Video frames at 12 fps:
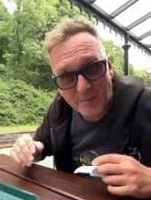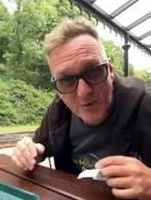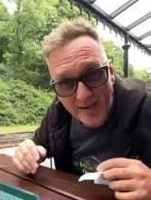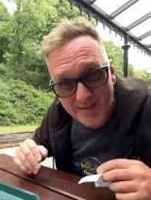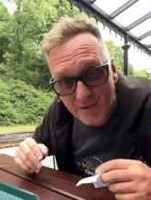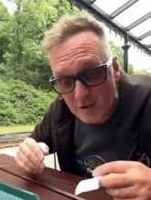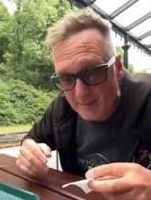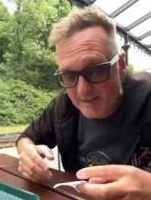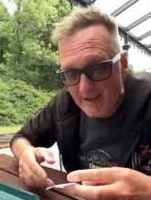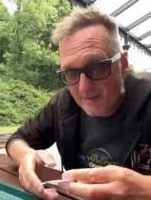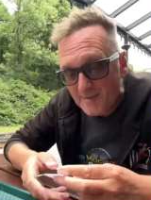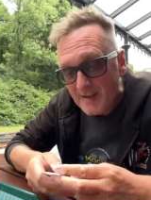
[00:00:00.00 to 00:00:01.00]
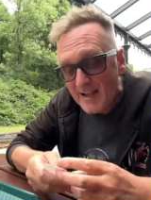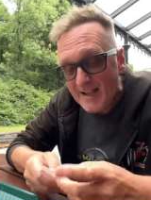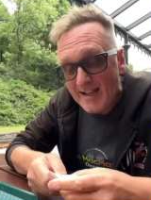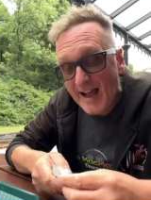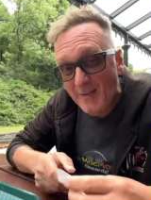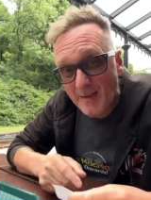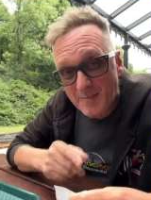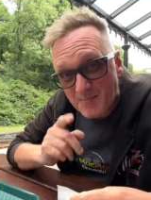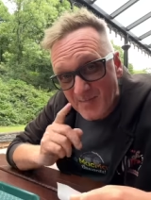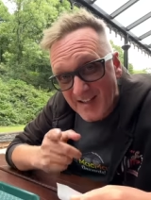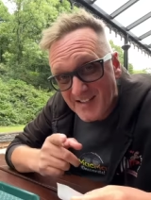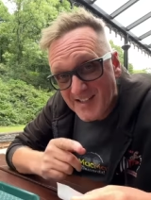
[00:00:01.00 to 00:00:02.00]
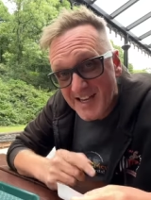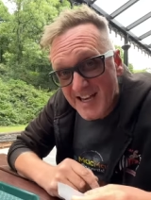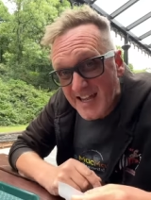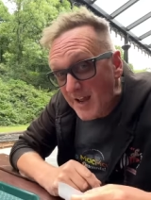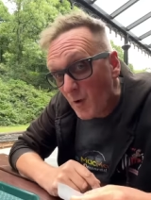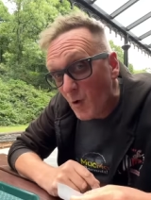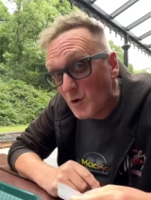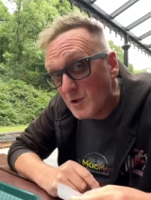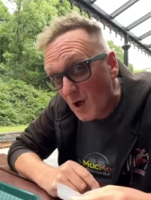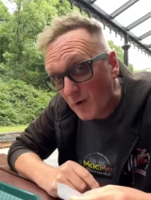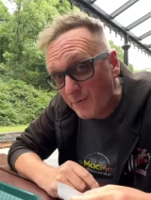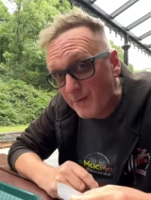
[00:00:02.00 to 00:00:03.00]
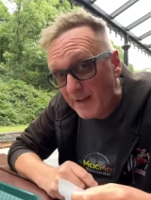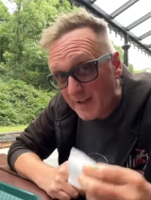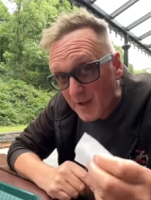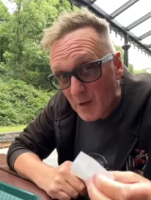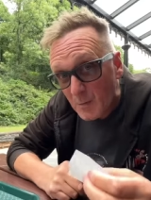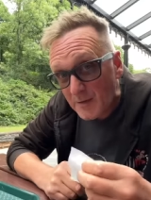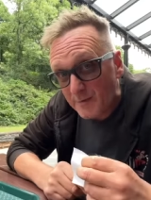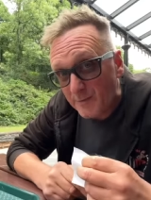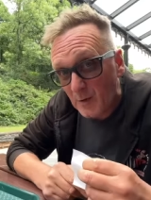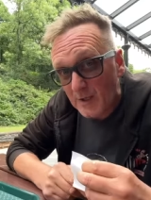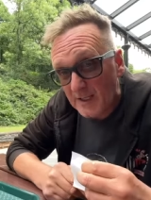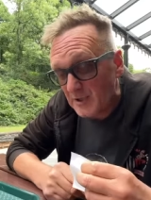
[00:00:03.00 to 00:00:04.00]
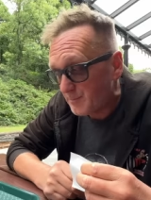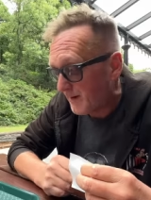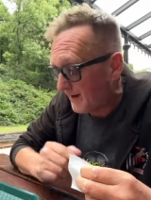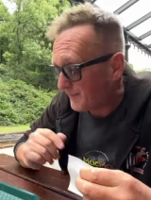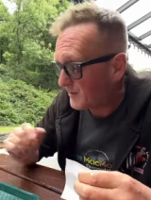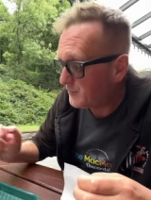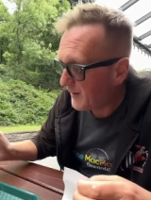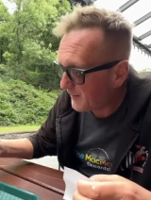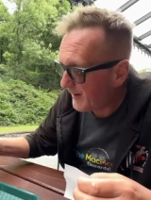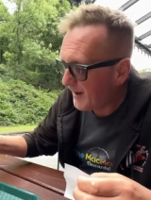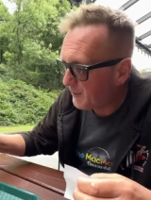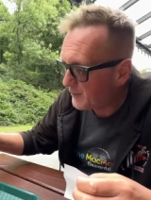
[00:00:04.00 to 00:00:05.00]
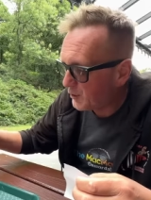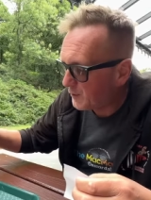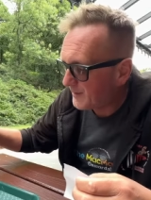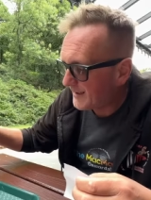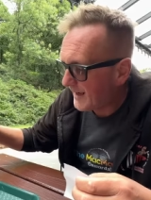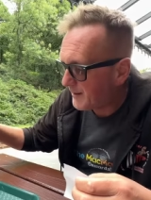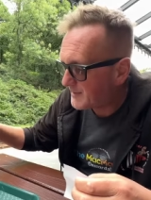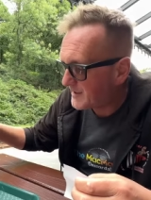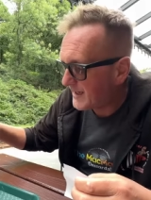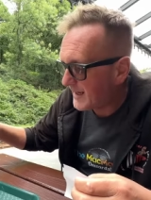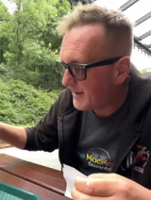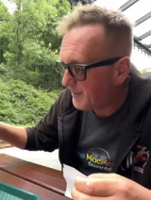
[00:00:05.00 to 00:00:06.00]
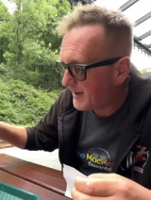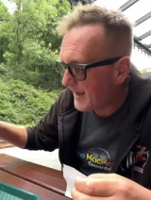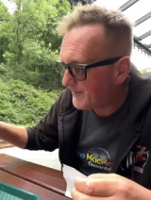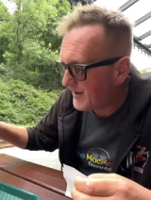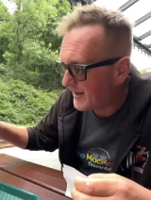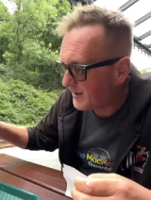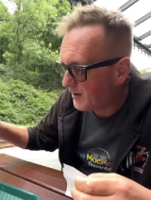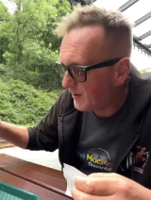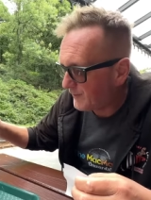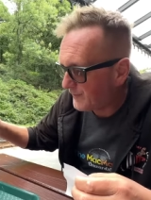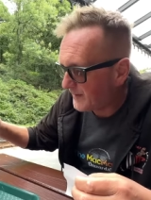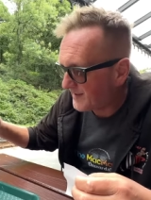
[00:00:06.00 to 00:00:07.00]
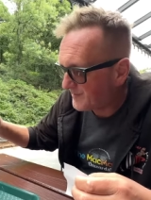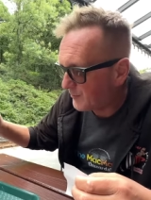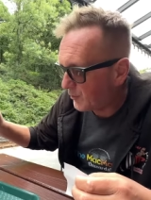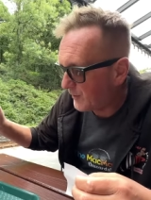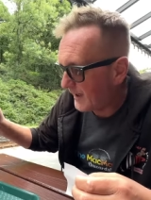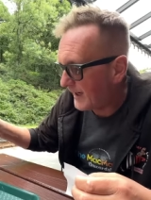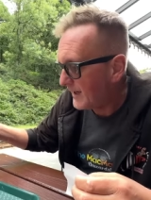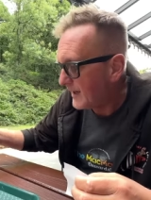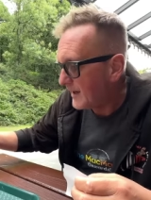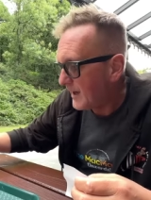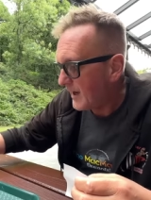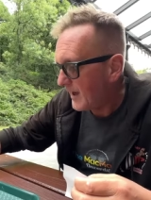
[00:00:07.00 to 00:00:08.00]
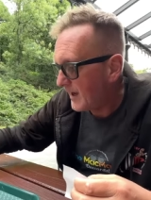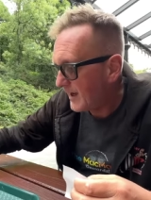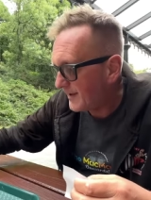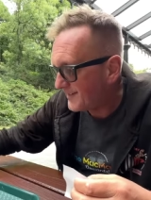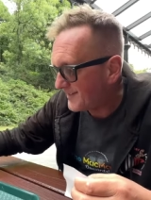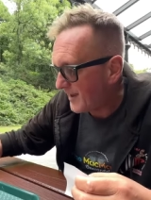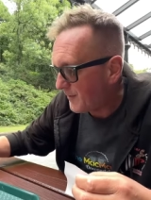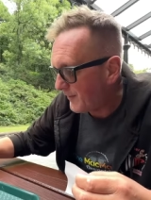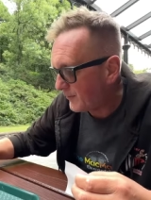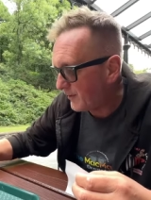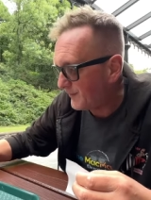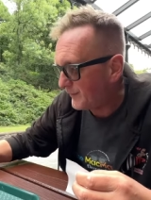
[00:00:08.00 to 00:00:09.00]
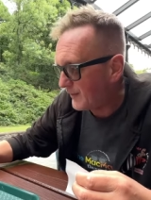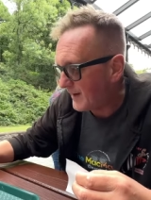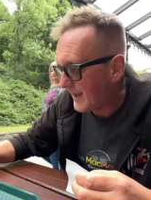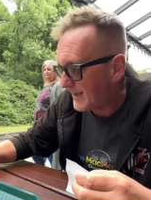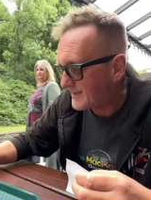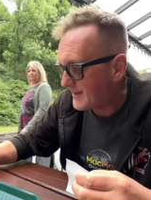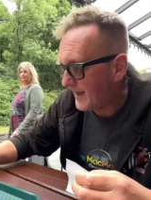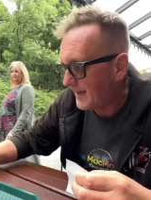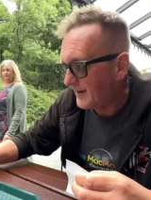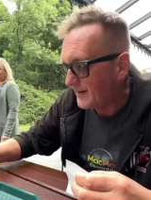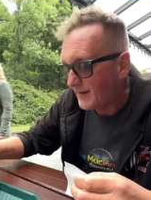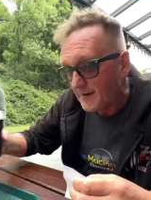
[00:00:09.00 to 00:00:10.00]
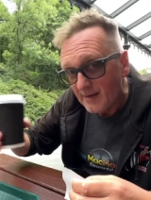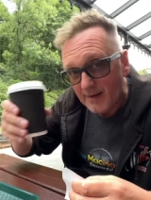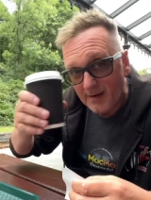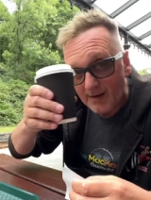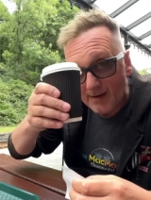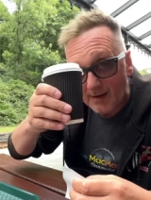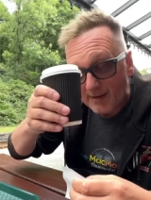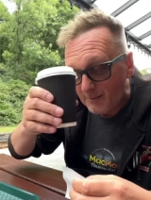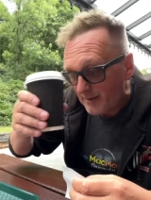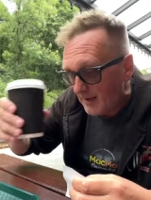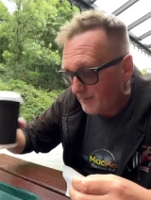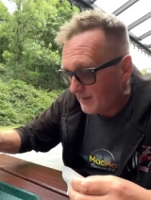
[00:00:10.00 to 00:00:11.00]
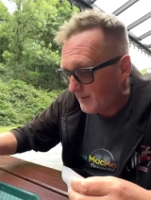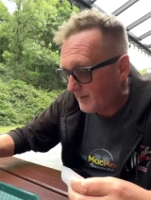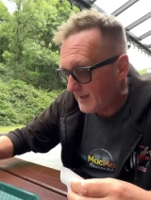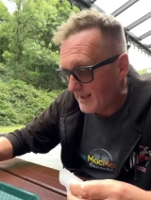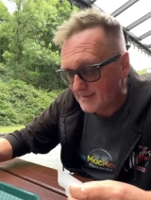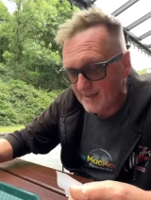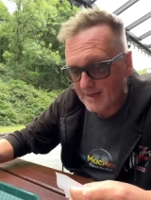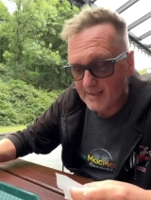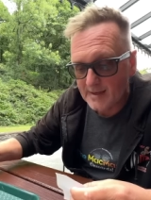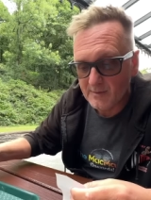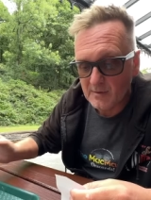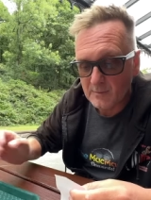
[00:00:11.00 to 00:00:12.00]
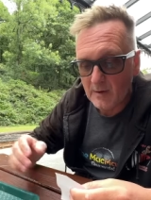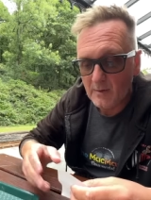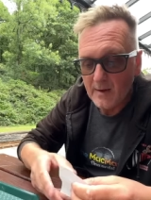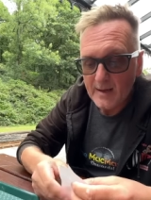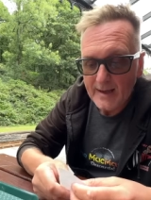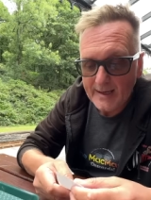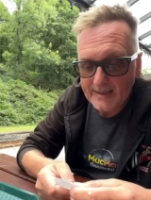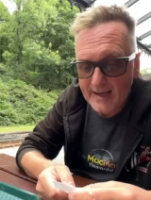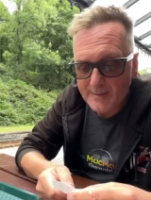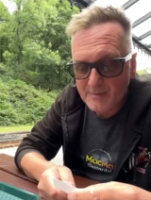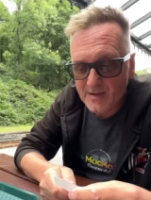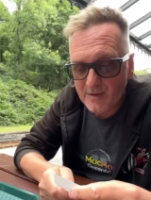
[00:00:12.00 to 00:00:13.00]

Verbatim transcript: train's not coming yet now then tea or coffee with a full English breakfast well I would normally go tea but I haven't had a coffee this morning uh, so I've gone for a latte uh, there we go, little latte there as well. It came to